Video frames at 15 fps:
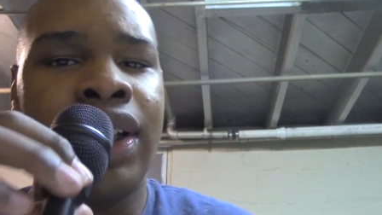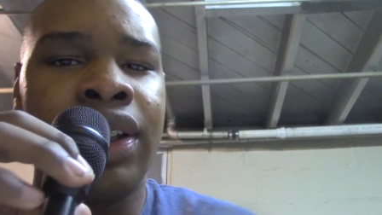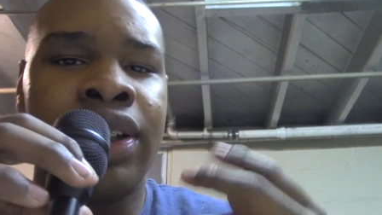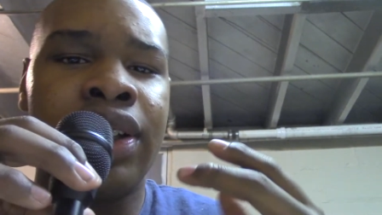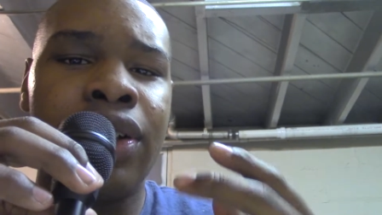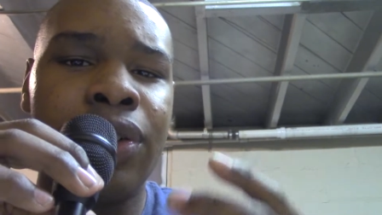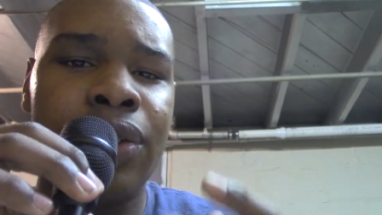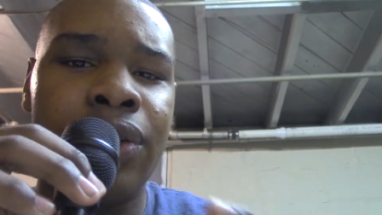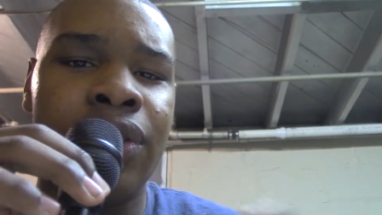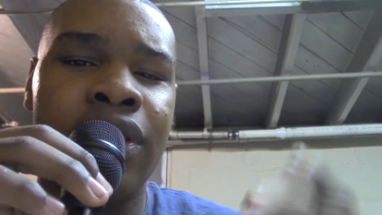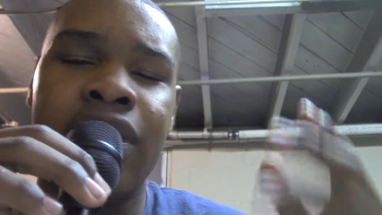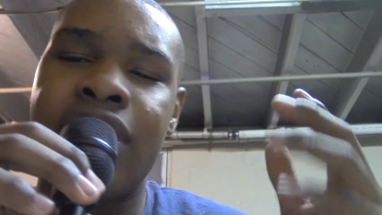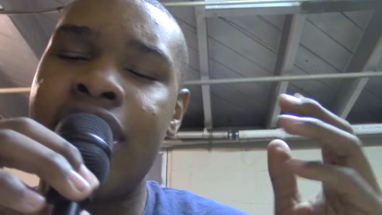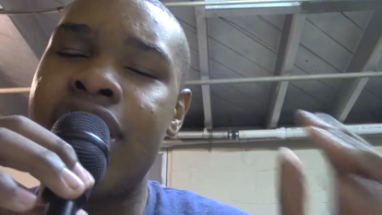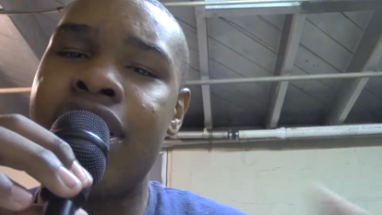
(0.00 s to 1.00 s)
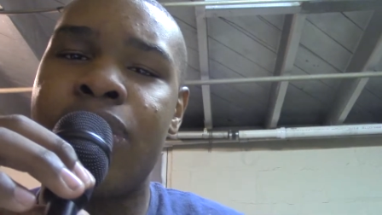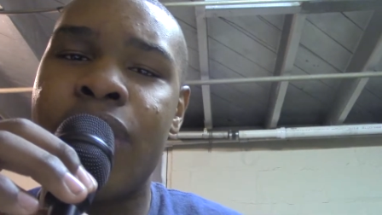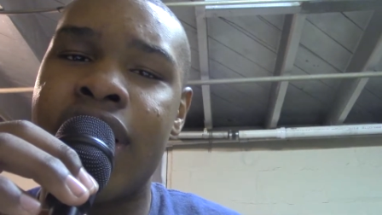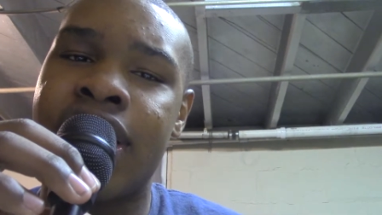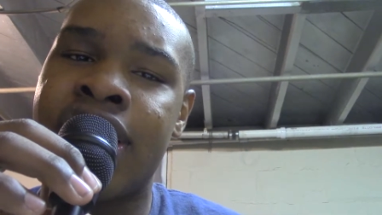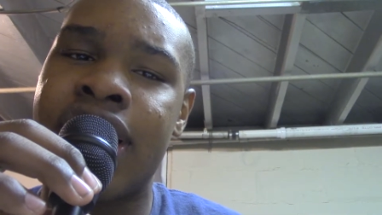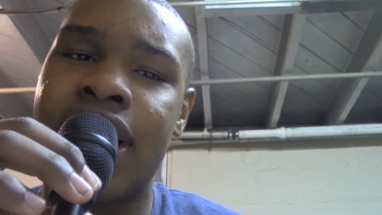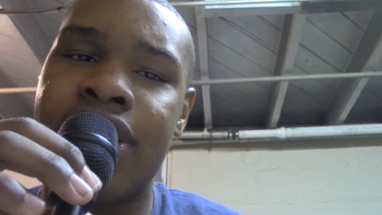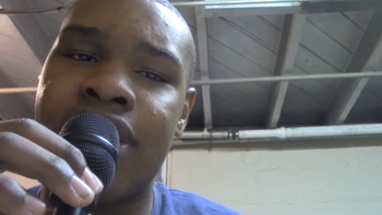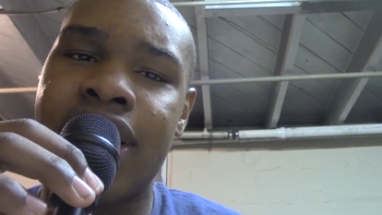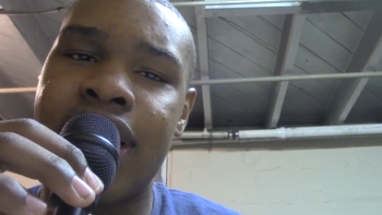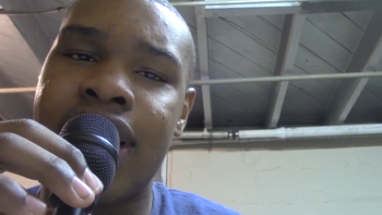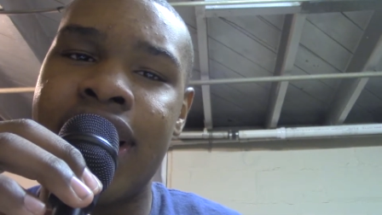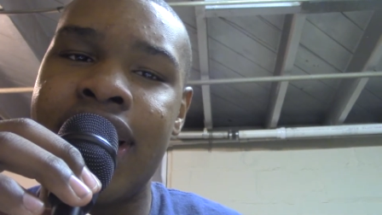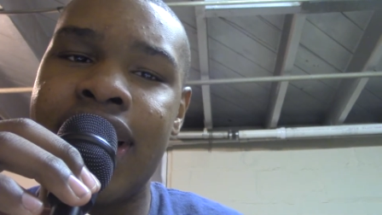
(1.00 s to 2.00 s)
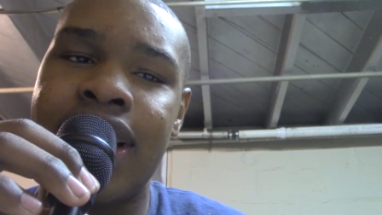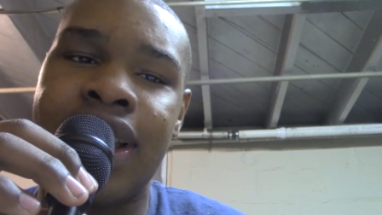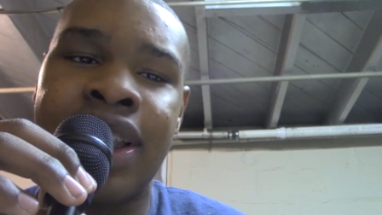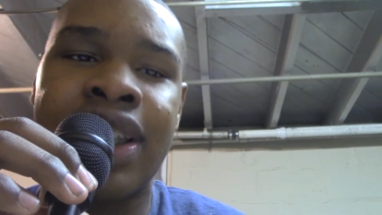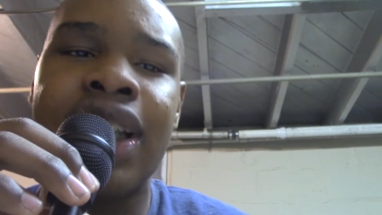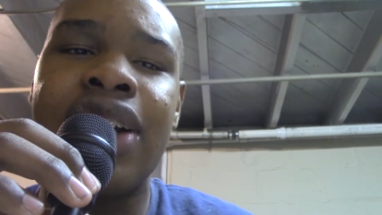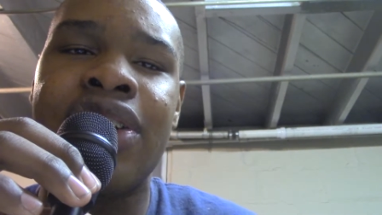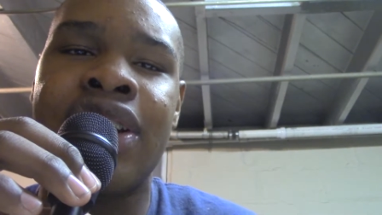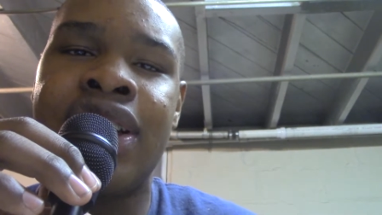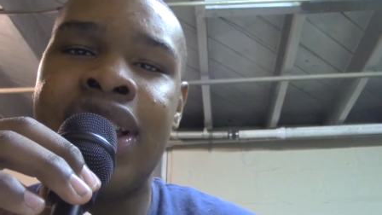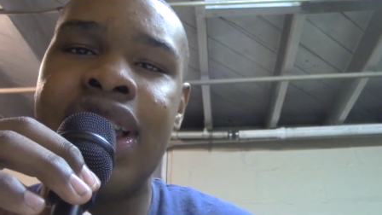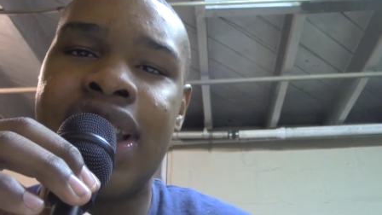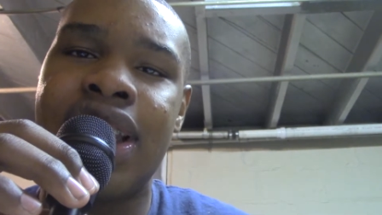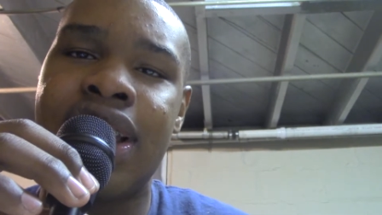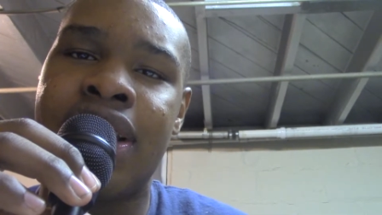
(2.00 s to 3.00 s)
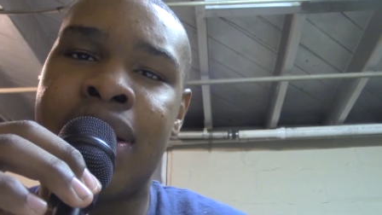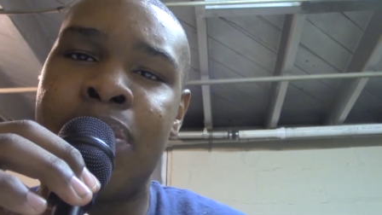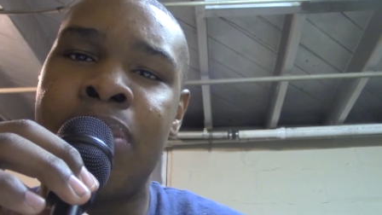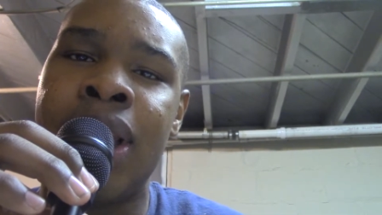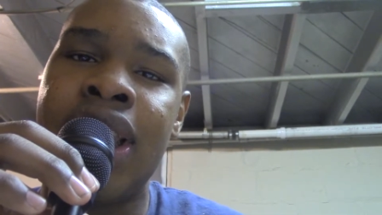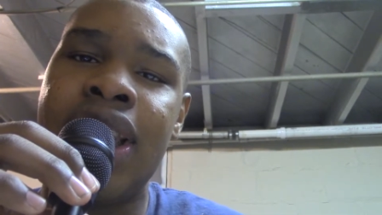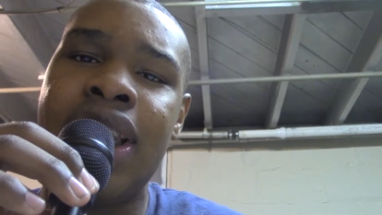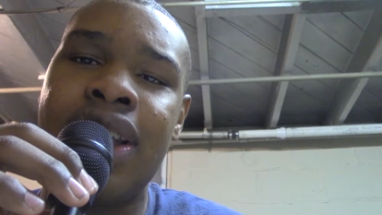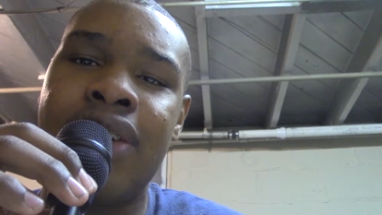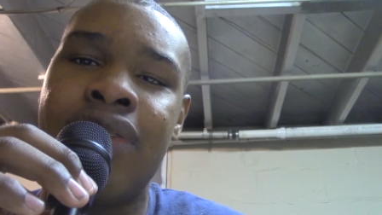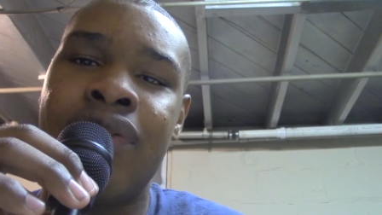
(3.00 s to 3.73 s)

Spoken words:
So this is what it sounds like. It sounds decent to me.